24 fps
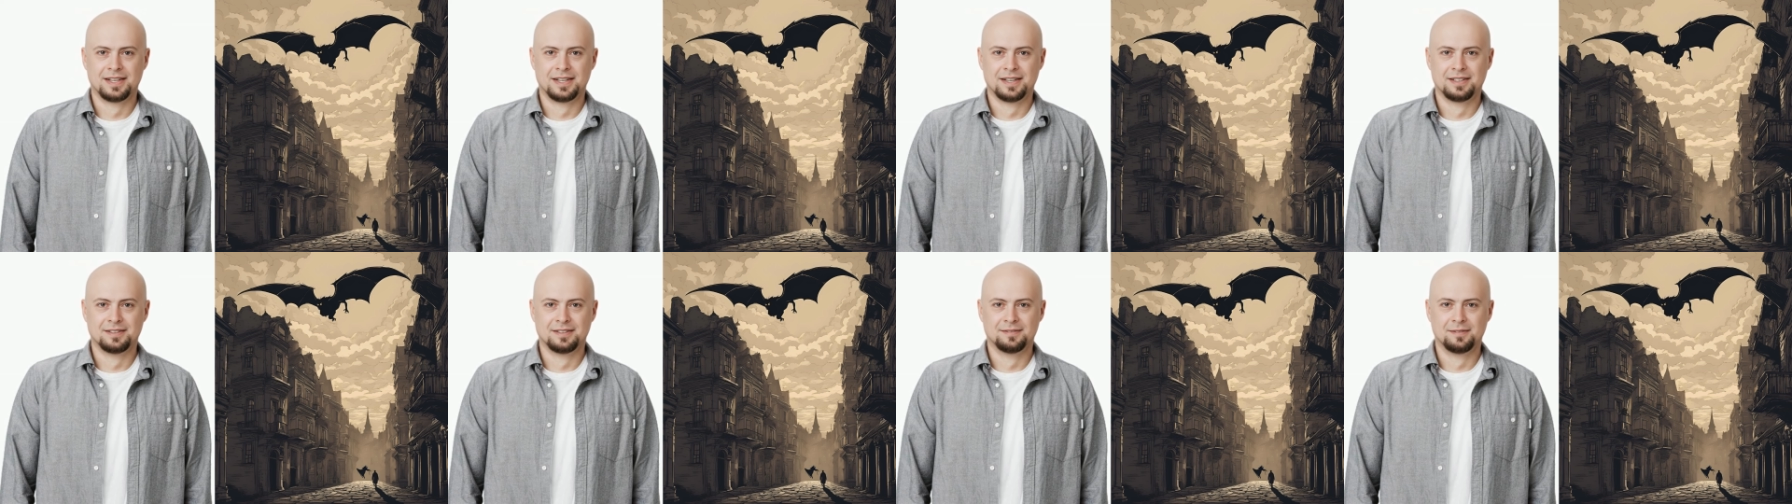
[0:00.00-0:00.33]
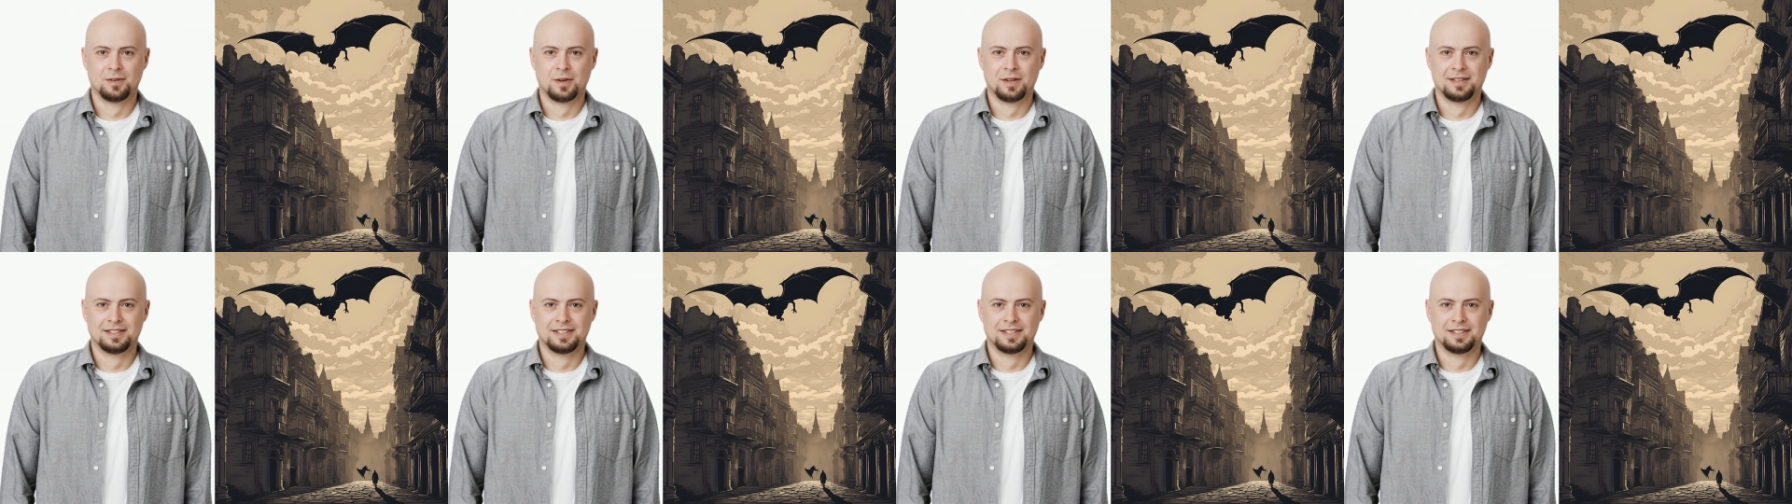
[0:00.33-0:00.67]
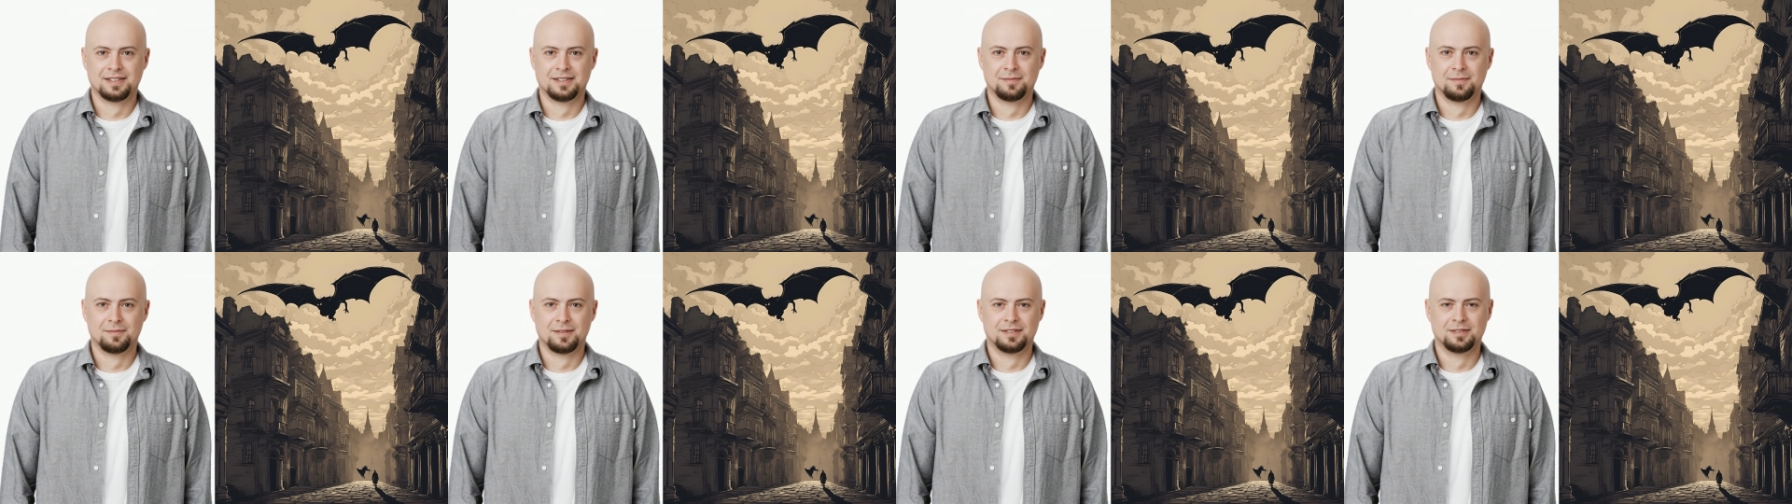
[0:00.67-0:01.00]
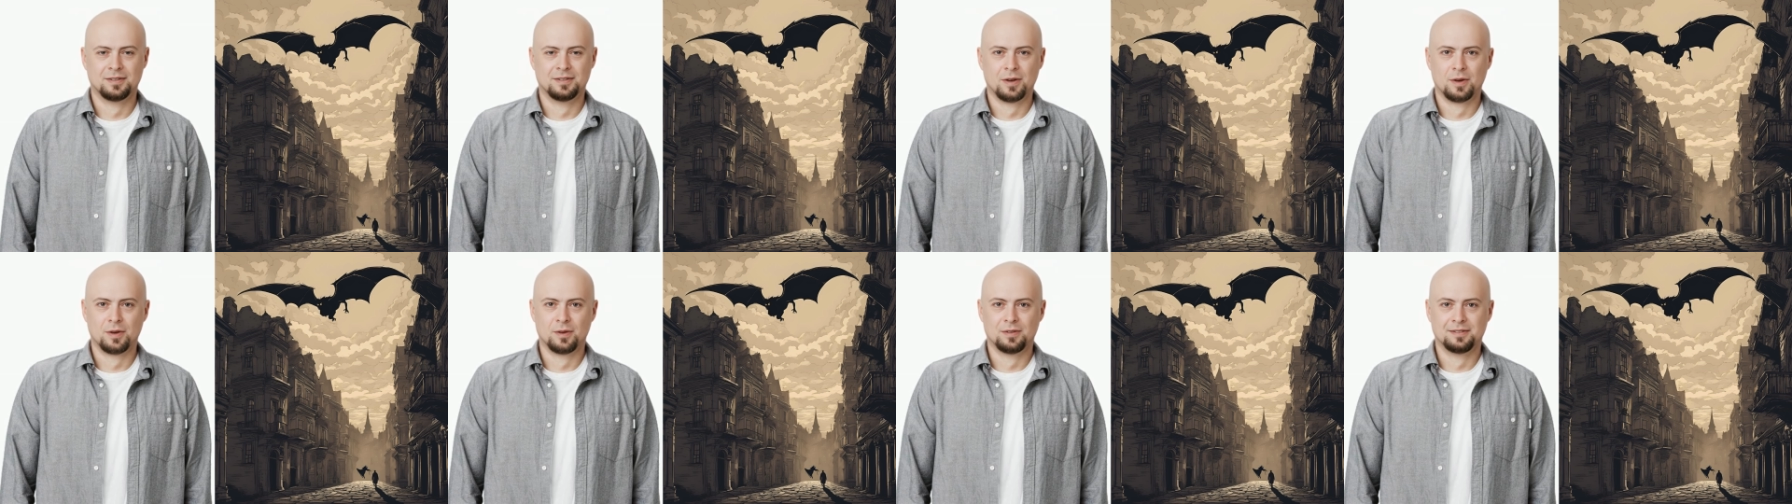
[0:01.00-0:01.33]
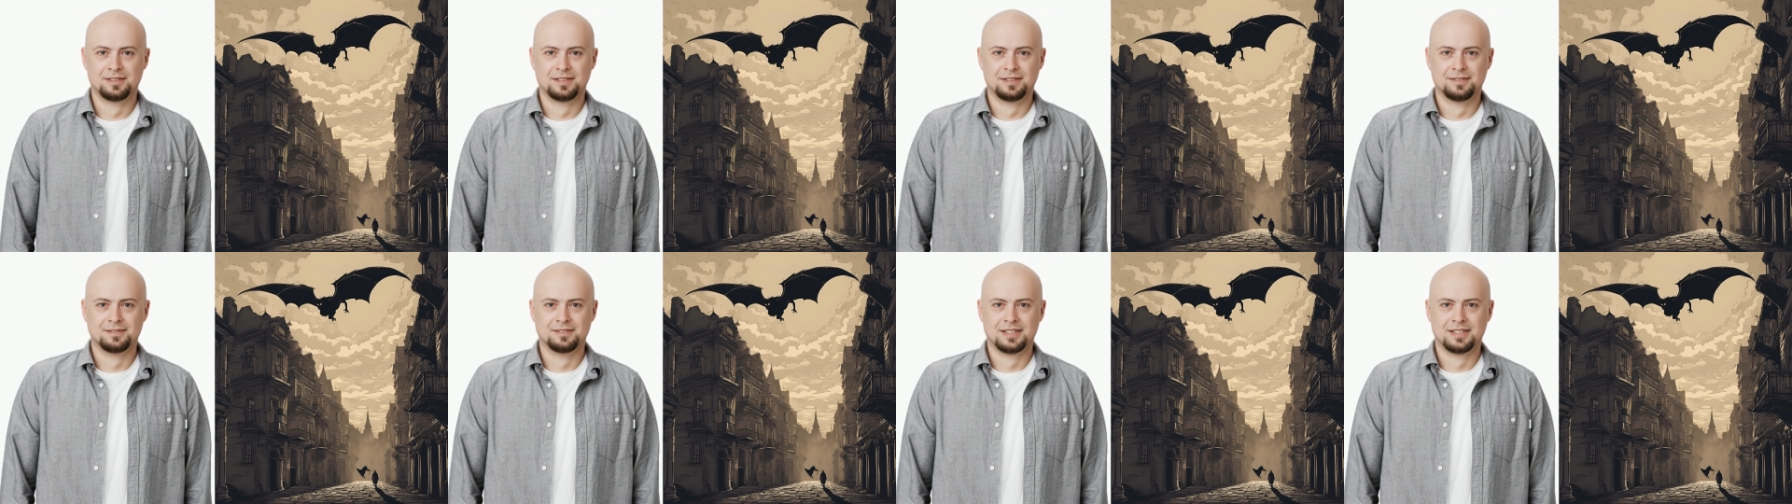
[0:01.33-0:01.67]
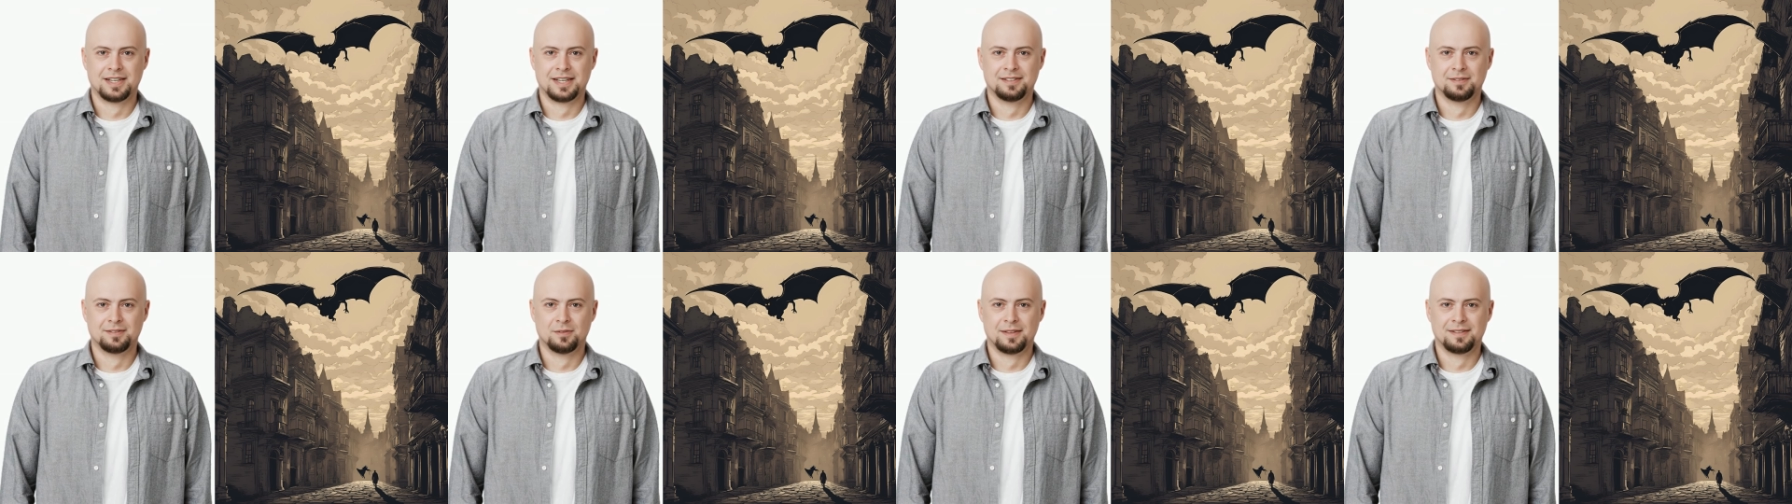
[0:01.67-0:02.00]
and avoiding the patrols of
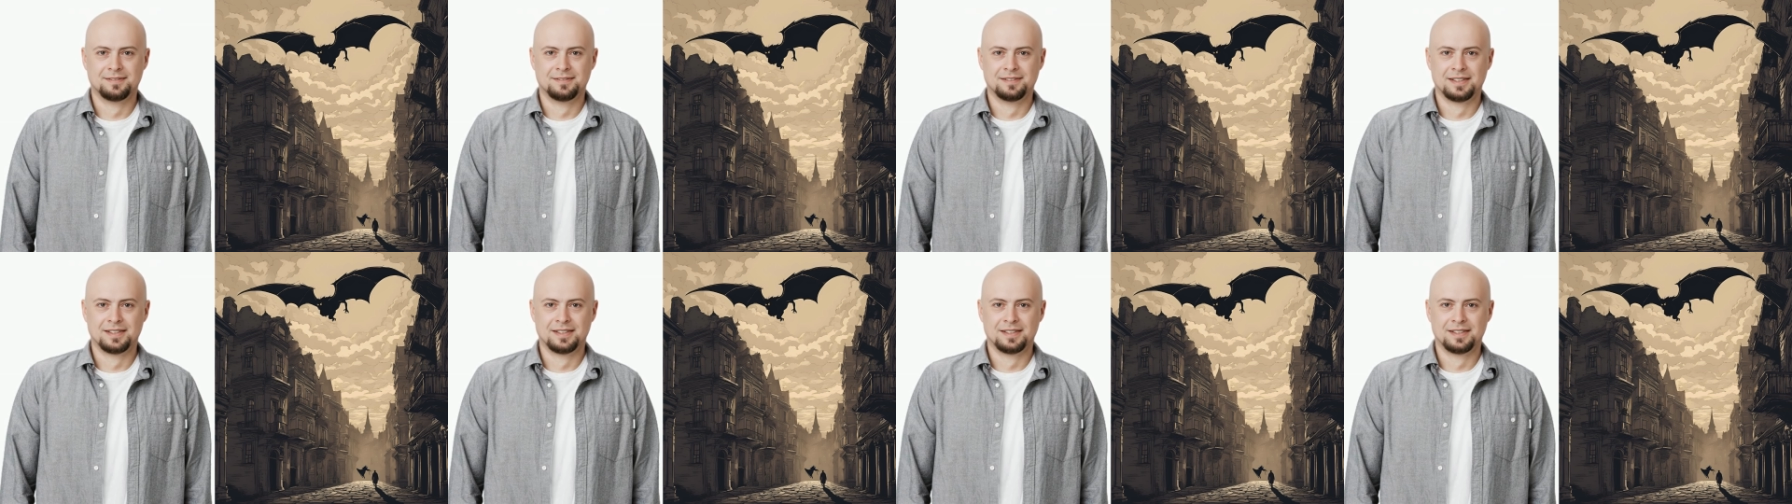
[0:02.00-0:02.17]
shadowy